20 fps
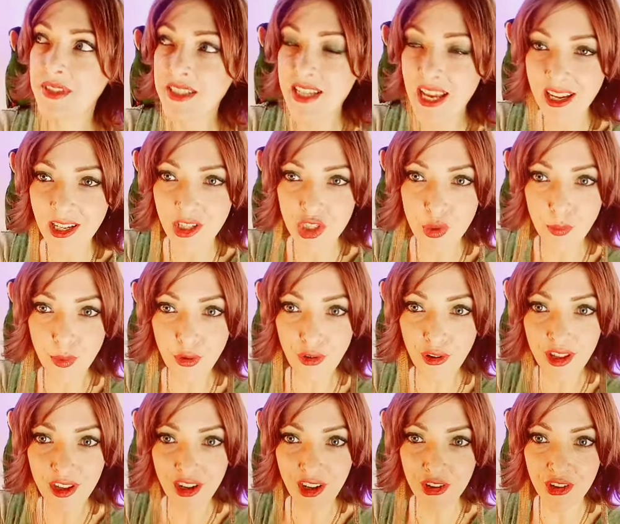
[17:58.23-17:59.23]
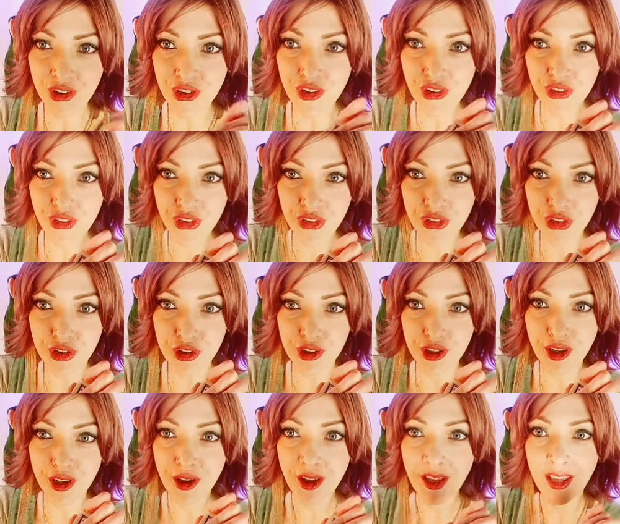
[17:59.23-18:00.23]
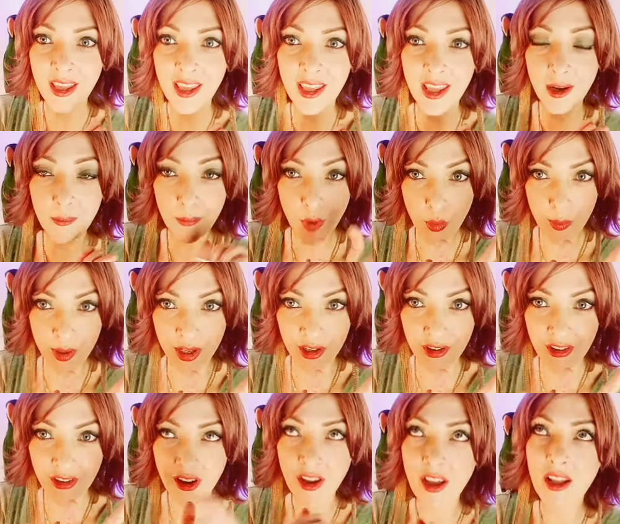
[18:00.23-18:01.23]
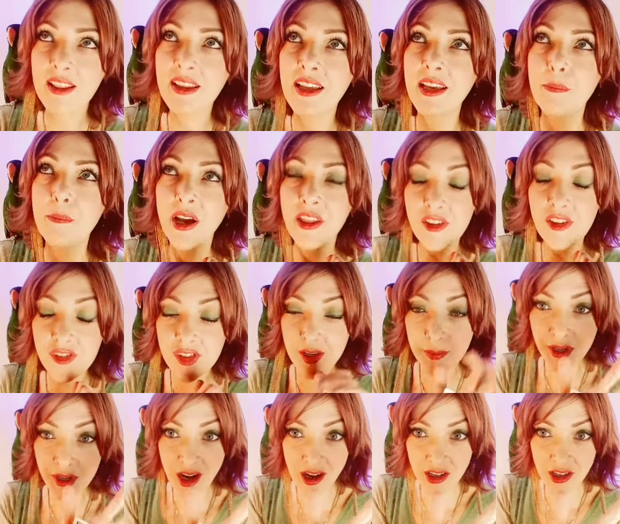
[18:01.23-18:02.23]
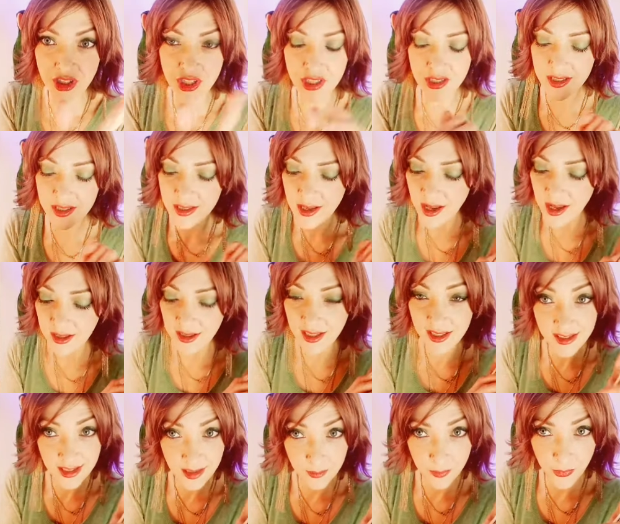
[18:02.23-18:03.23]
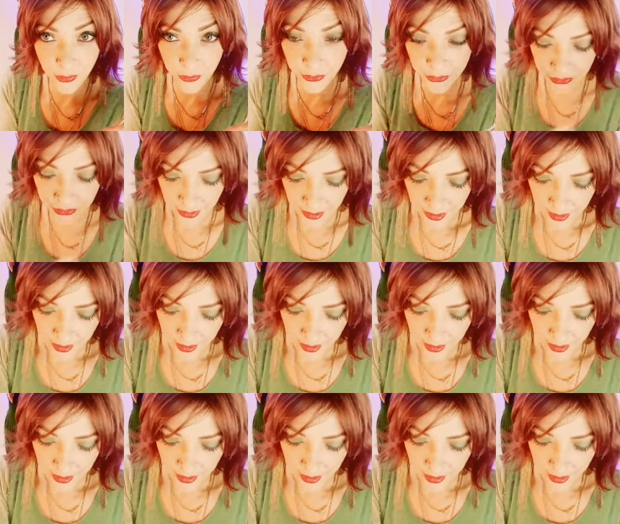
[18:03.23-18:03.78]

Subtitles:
tangible and understood in a moment, like by the subconscious, like symbols.